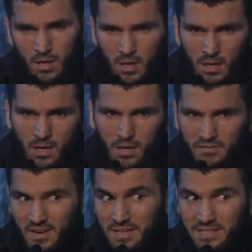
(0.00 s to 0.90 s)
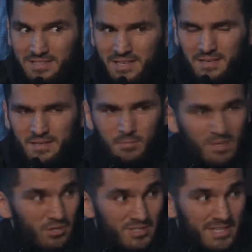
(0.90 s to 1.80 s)
If I understand,
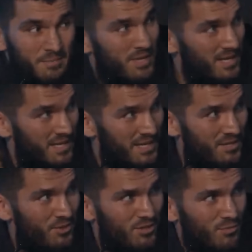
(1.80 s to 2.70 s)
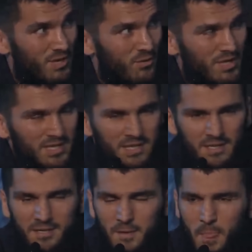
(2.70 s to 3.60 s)
because I hear not very well here.
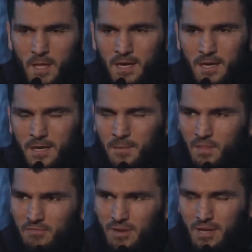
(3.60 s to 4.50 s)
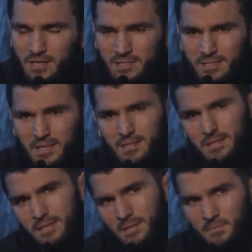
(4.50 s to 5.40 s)
If I understand,
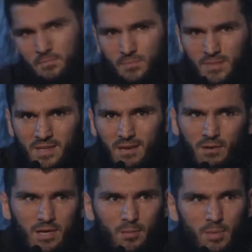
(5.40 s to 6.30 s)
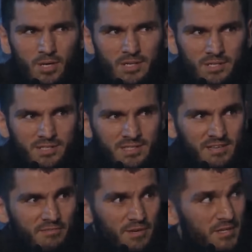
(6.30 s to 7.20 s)
every opponent is
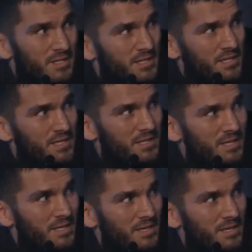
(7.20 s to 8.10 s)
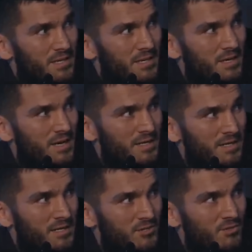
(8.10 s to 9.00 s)
different. I
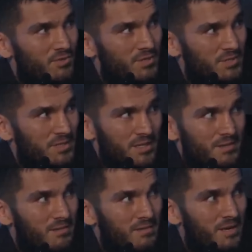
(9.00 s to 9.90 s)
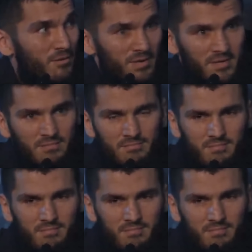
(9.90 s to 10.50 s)
think so. It's like every